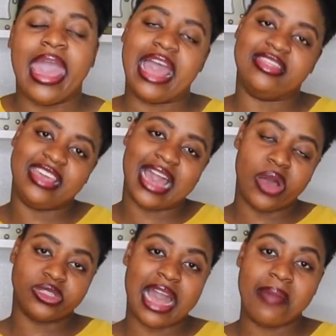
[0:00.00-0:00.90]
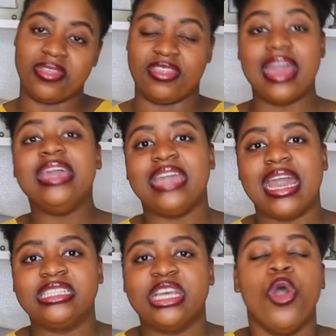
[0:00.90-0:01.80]
and the outcome they
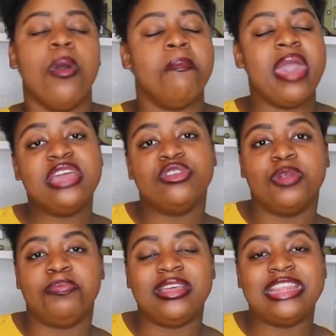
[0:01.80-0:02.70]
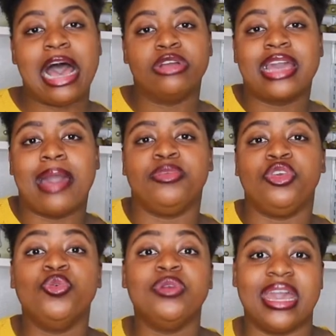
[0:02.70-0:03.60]
get may not be the outcome
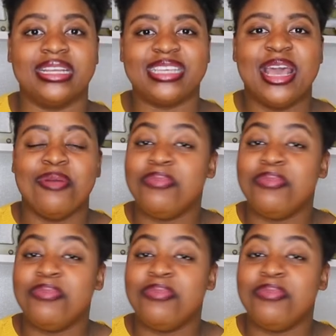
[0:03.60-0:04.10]
you get